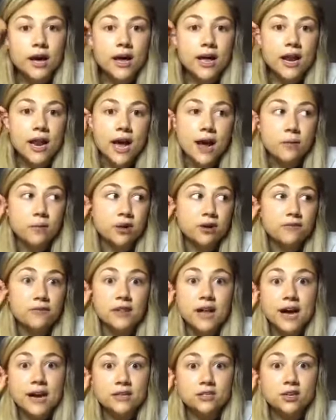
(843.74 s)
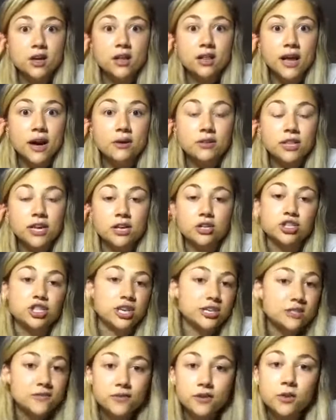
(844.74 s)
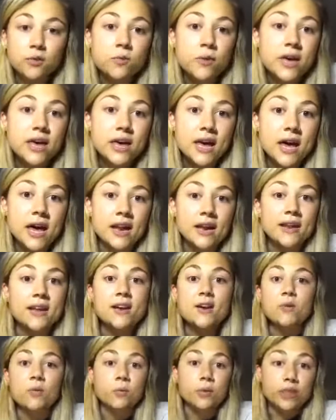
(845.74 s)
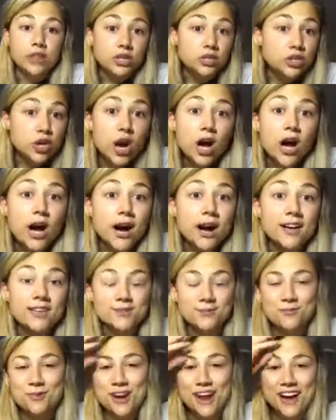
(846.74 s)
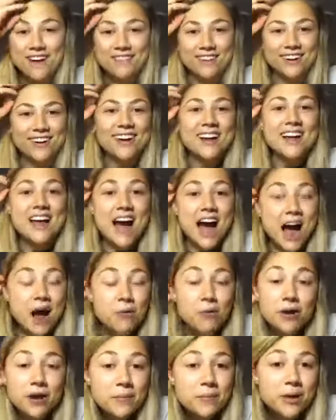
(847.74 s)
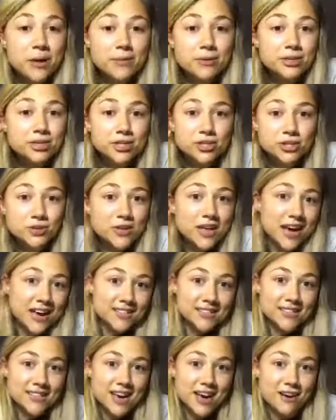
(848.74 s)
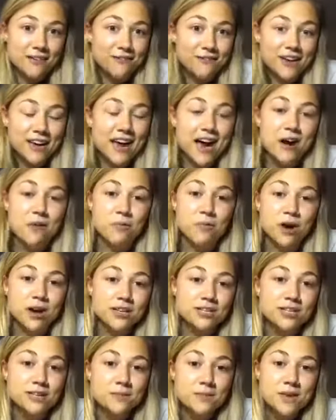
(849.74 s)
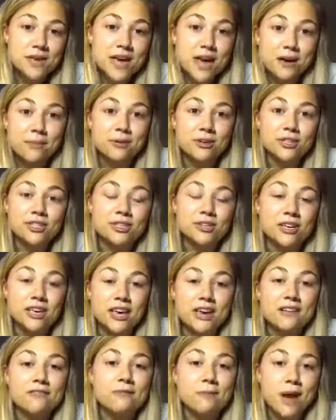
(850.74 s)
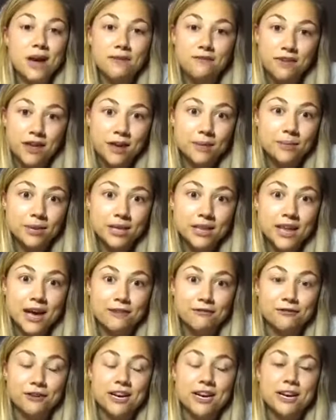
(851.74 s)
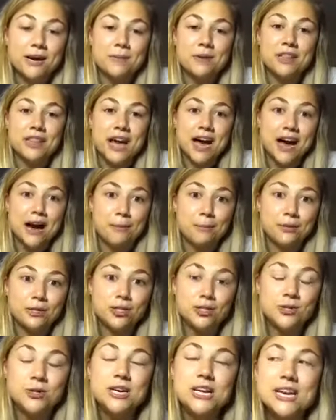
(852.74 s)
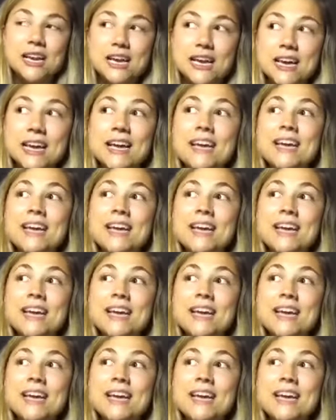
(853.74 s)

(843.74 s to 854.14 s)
and I want to fly us all out there just for the weekend with the dogs, whatever. I want to be able to do that stuff. Like, I want to be able to give my family that freedom and that opportunity.